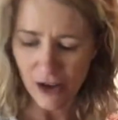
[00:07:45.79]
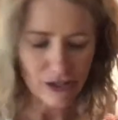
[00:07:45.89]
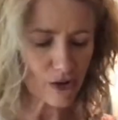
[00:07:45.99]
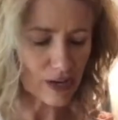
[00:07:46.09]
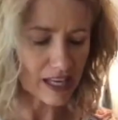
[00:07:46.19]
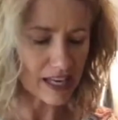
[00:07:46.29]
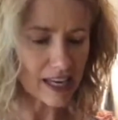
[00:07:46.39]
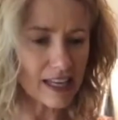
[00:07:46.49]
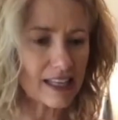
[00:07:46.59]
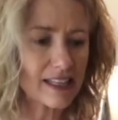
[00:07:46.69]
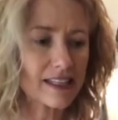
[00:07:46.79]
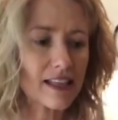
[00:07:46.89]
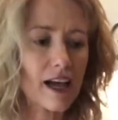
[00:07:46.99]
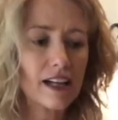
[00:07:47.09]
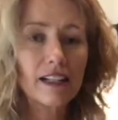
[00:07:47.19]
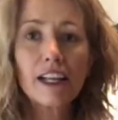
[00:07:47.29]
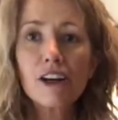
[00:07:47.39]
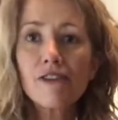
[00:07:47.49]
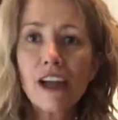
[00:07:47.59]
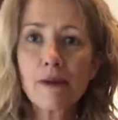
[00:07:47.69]
So ghee is
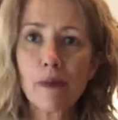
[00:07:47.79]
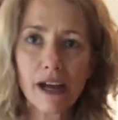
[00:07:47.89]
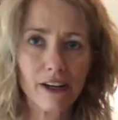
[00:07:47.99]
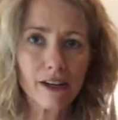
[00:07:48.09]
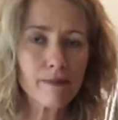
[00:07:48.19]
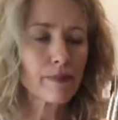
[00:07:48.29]
clarified butter.